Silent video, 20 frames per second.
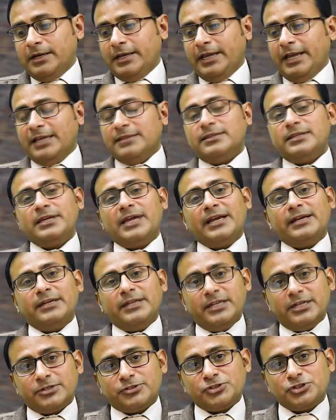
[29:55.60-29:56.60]
In the end,
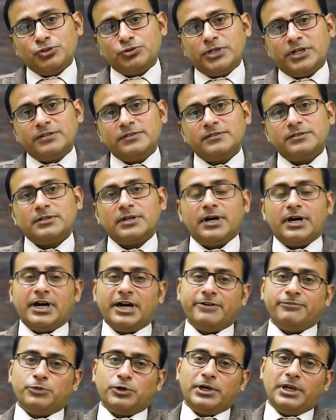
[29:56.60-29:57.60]
dear students,
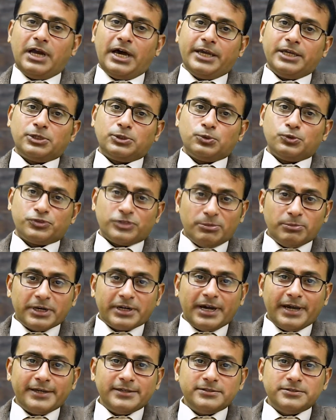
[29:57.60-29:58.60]
I would like to
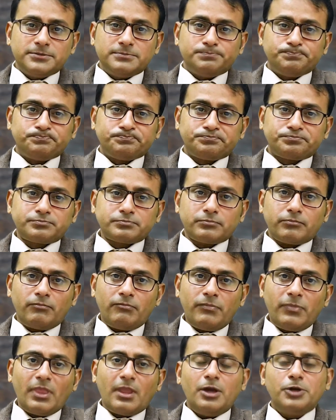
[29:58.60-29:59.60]
summarize.
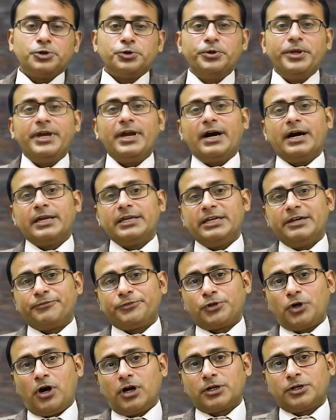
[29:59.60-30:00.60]
Today I
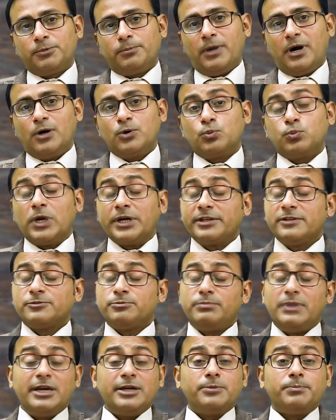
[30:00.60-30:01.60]
have talked about what is
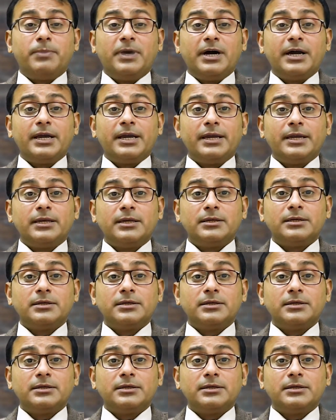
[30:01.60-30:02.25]
meant by